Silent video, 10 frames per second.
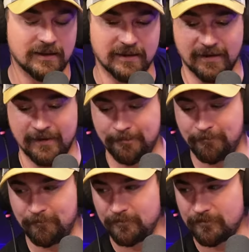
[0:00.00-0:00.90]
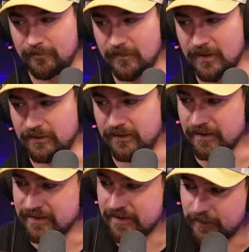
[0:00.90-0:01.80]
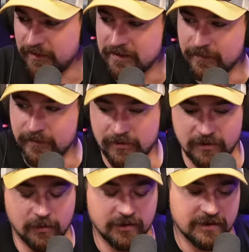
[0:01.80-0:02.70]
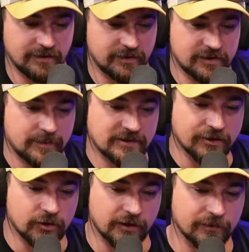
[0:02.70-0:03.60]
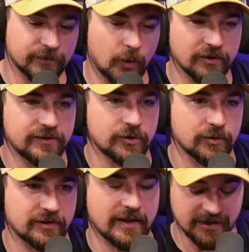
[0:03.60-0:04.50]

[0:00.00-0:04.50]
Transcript: um, does differently in the future, or is there something um, that you're um, looking forward to? Is there any